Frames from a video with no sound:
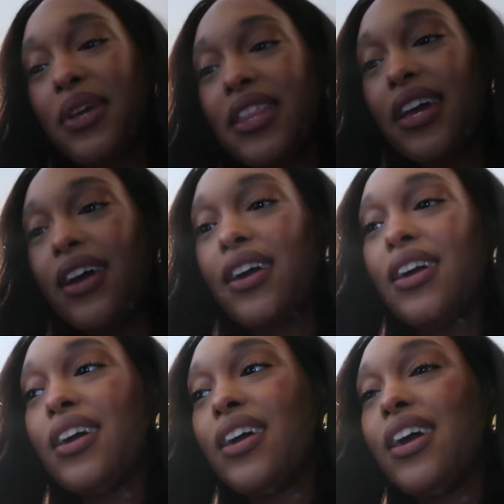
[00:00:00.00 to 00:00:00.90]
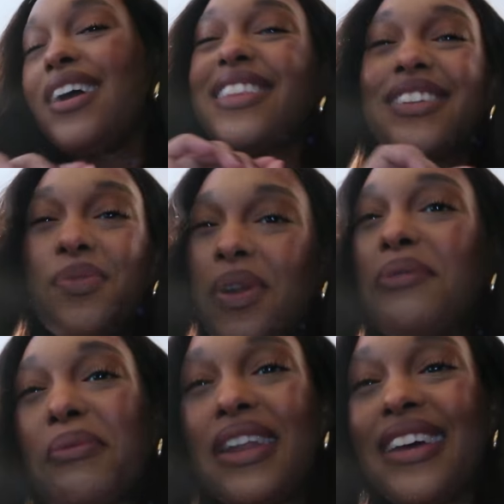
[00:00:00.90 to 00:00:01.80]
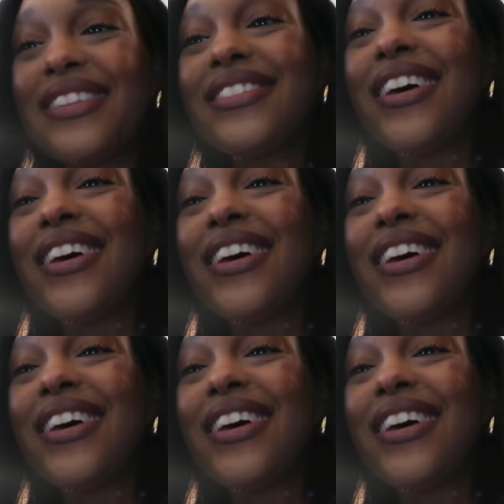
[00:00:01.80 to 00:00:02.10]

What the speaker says: be there in like 20 minutes,